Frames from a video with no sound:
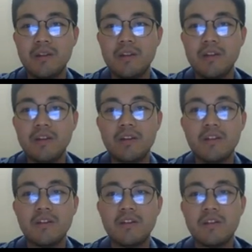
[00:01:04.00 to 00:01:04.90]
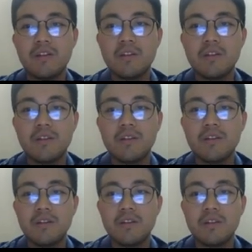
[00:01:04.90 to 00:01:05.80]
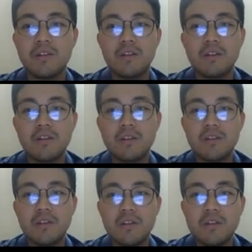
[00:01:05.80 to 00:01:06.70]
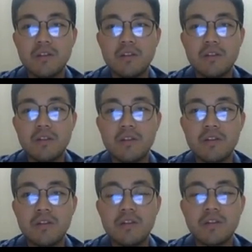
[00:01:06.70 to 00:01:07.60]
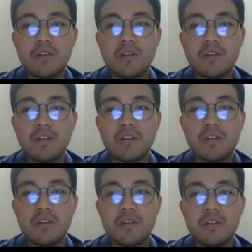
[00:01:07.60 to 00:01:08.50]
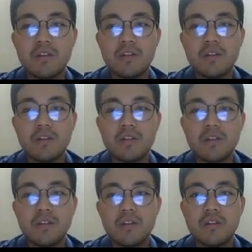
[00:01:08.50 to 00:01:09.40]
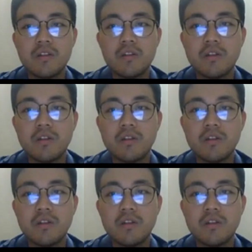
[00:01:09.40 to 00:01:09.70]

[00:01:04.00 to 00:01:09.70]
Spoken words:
(silence)